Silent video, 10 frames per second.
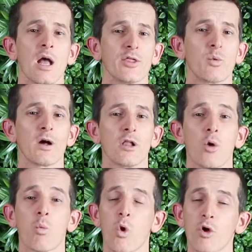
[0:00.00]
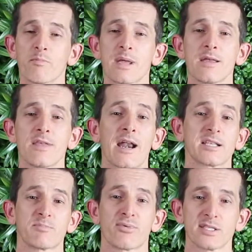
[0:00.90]
The Welhome won't be that
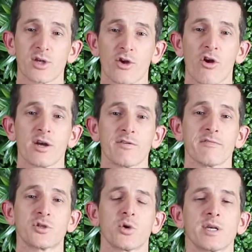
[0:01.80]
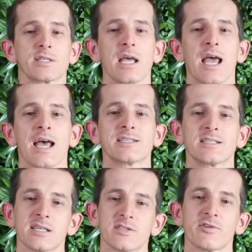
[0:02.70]
espresso grinder of choice, as it
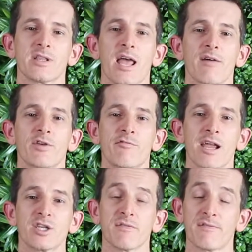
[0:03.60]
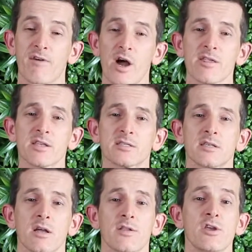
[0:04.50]
doesn't really have the range of fineness
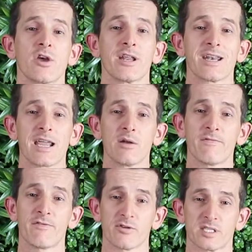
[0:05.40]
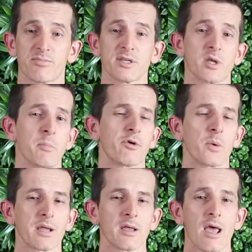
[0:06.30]
you're going to need for espresso
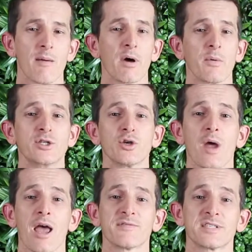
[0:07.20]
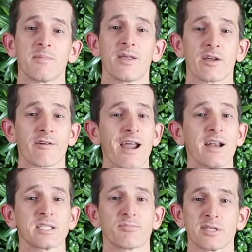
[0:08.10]
brewing. But we do have some other great
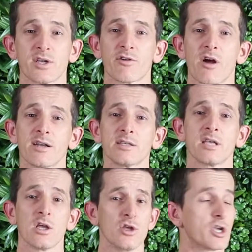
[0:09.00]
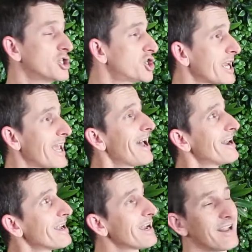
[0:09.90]
espresso grinders you can check out
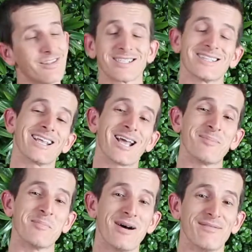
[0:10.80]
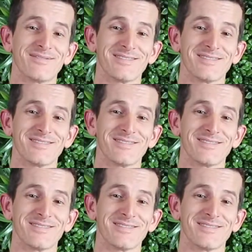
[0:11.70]
in this link up above.